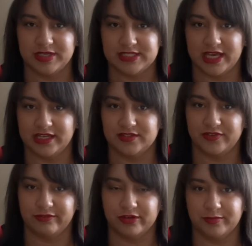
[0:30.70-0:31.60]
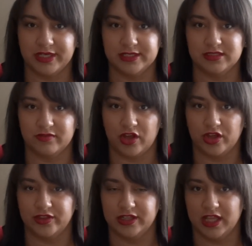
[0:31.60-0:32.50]
be Santa's favorite because of
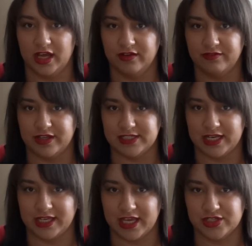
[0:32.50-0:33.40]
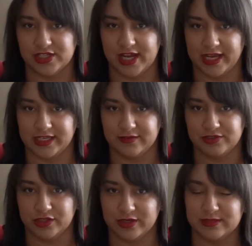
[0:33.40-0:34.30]
all the love and dedication I give
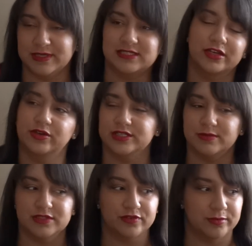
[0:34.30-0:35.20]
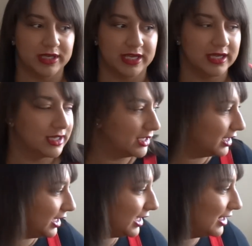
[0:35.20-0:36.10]
to Christmas. And Christmas for me,
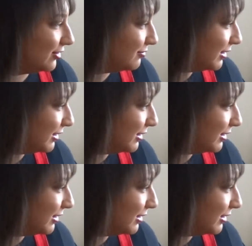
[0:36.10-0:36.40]
hello